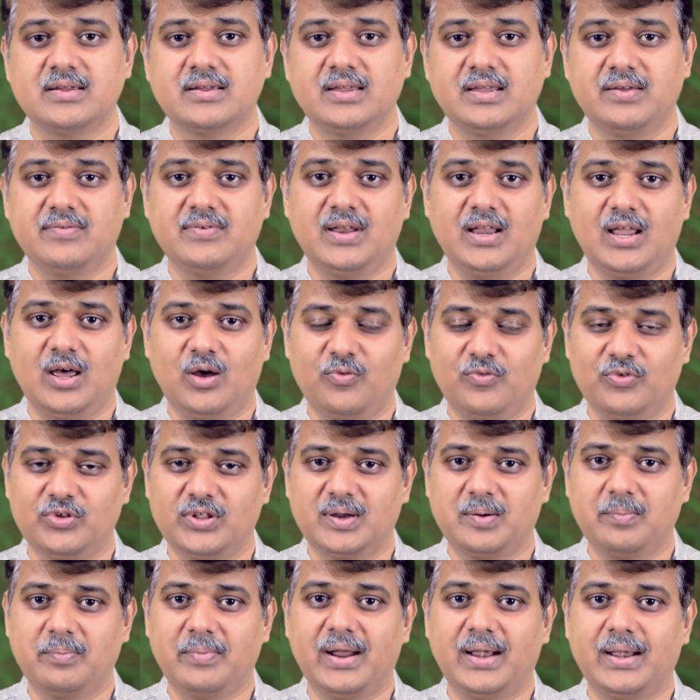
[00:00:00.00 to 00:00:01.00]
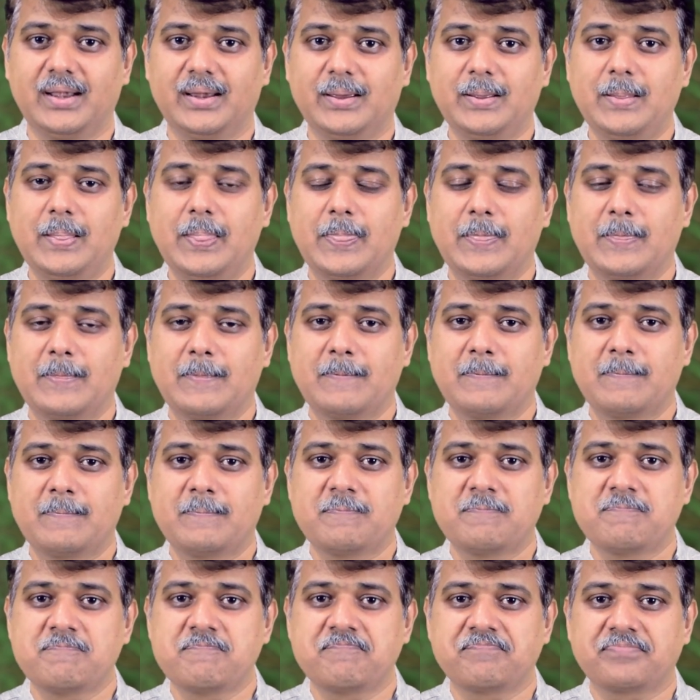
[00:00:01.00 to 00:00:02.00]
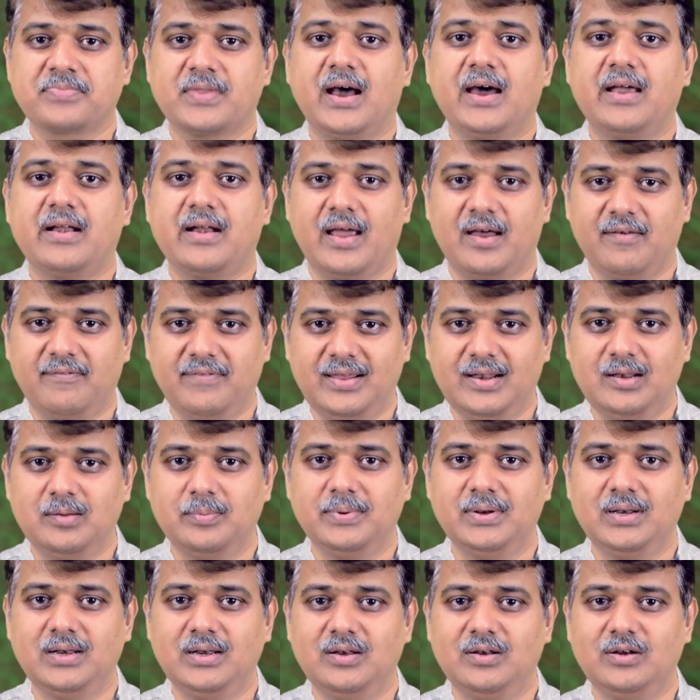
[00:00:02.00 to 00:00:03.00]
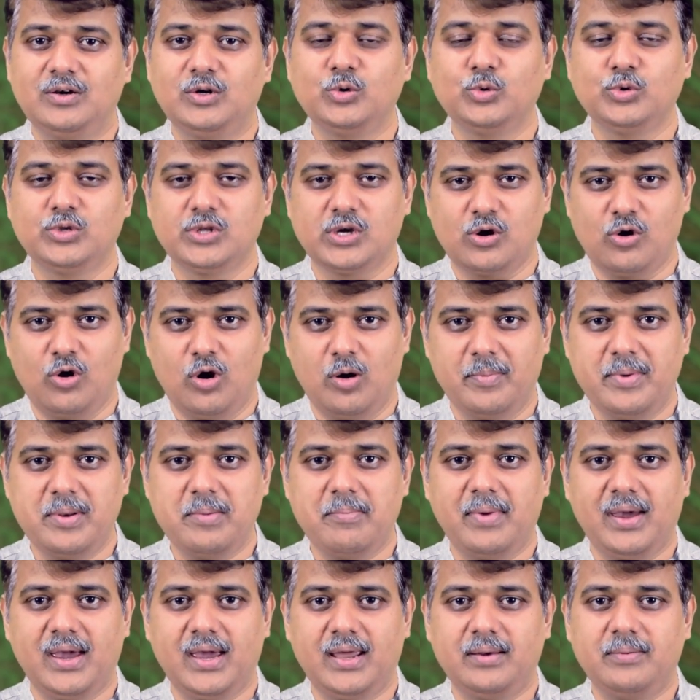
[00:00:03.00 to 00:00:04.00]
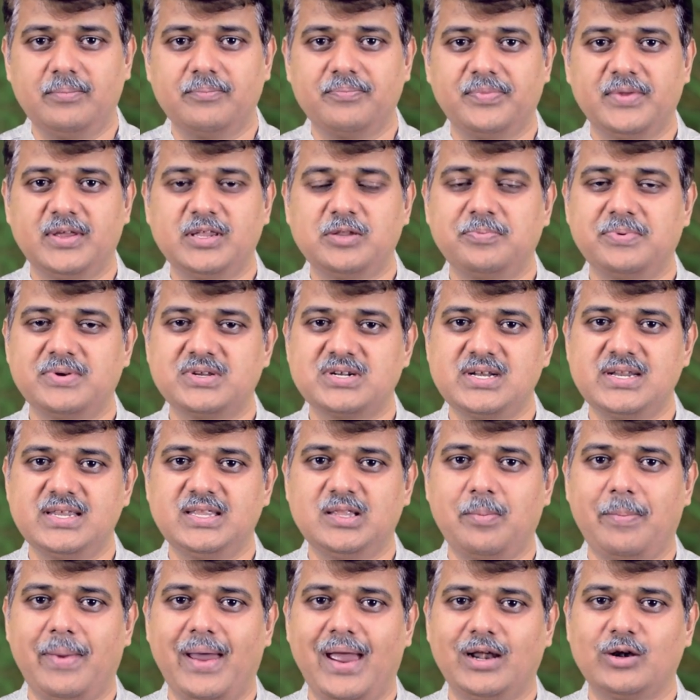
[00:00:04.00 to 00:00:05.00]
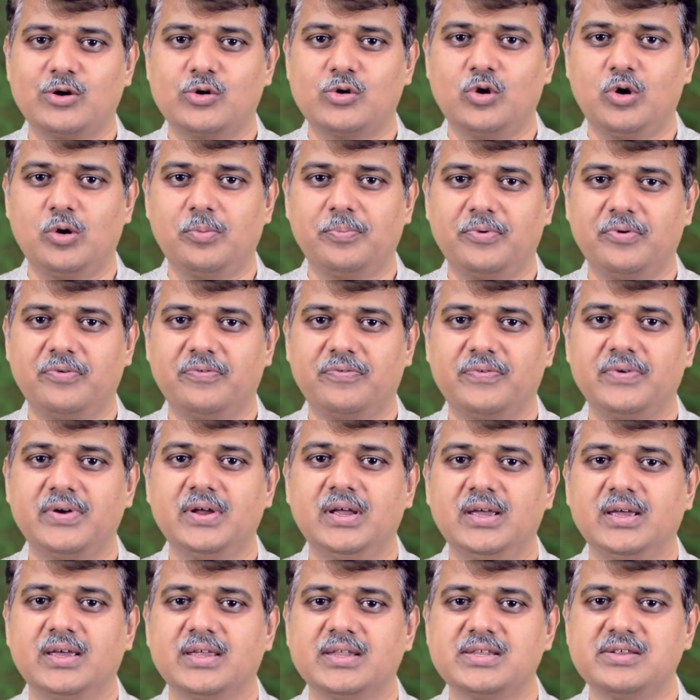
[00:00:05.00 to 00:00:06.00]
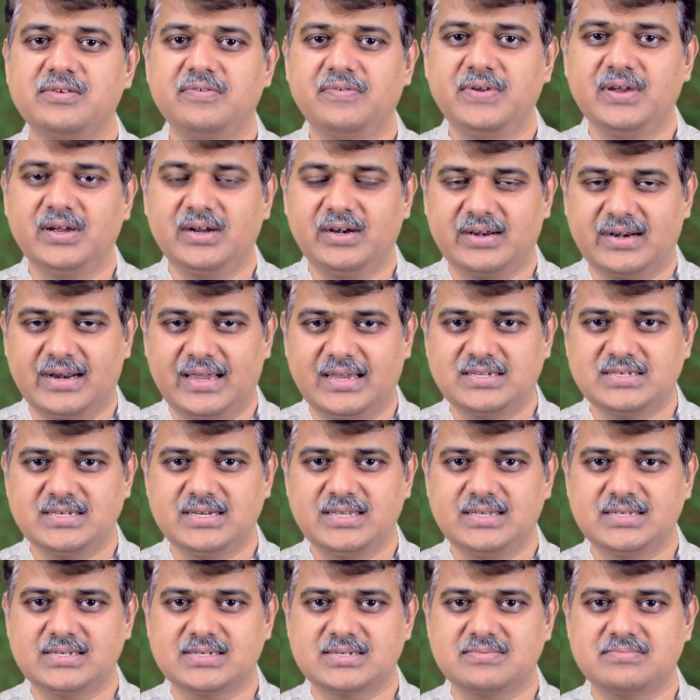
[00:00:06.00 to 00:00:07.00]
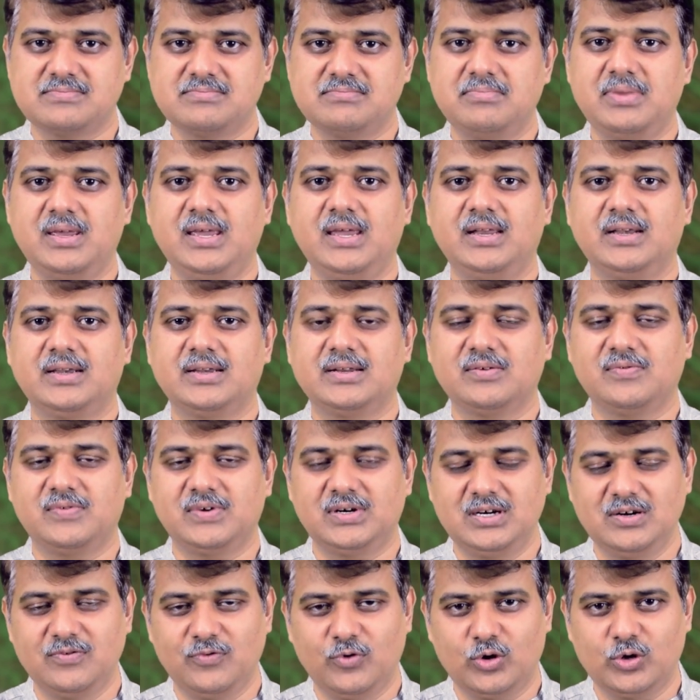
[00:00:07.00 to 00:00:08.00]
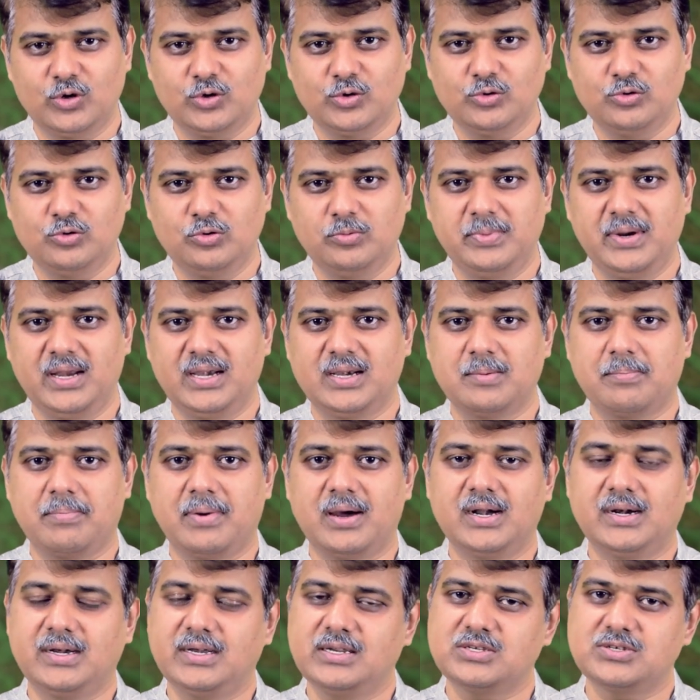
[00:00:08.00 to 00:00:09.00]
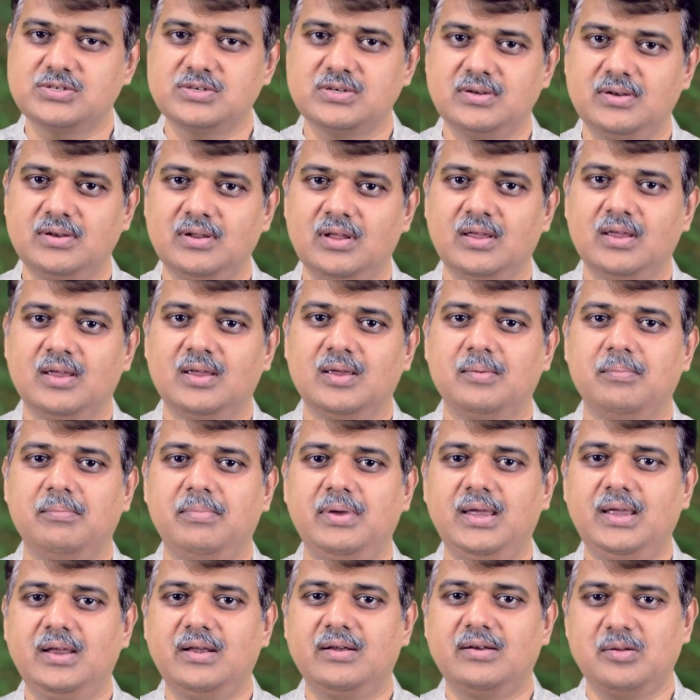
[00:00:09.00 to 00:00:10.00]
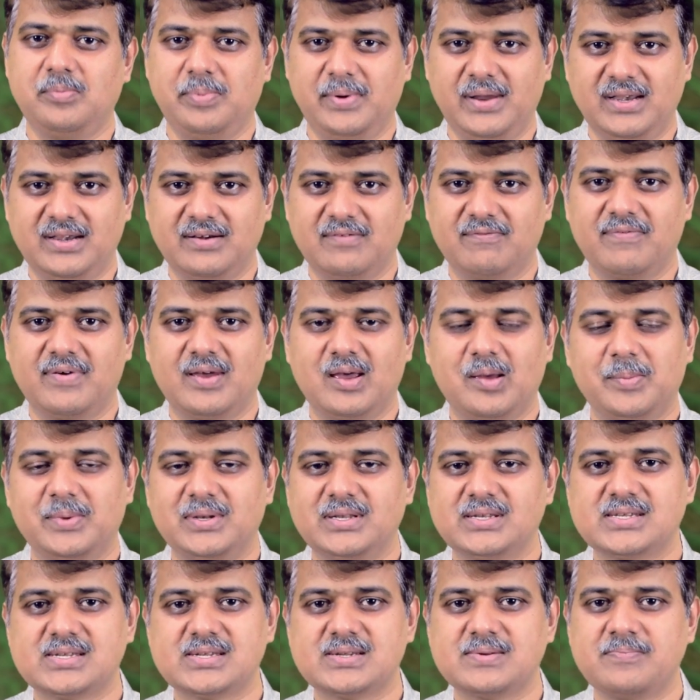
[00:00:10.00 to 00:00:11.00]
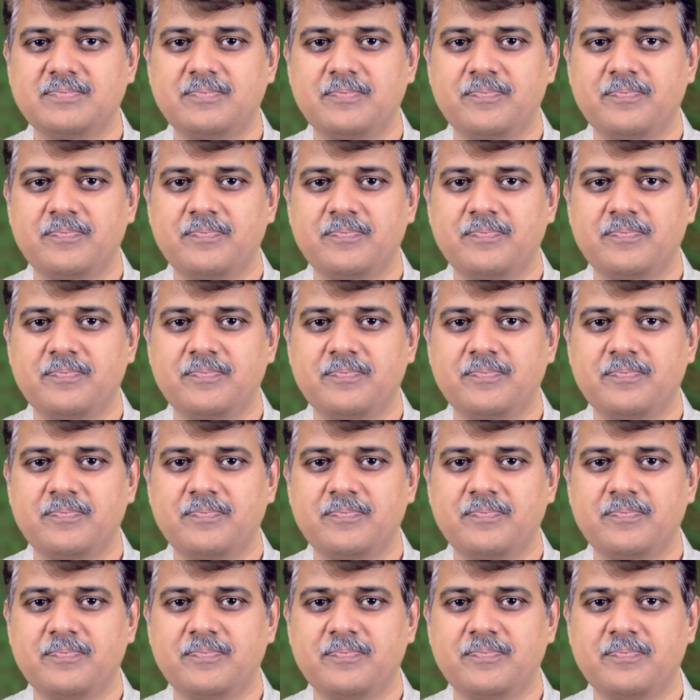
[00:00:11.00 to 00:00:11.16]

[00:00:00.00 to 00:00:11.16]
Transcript: even now for that matter, are available to the common man, especially in the backdrop of severe tragedies, be it a World War II, be it a partition, be it repeated famines.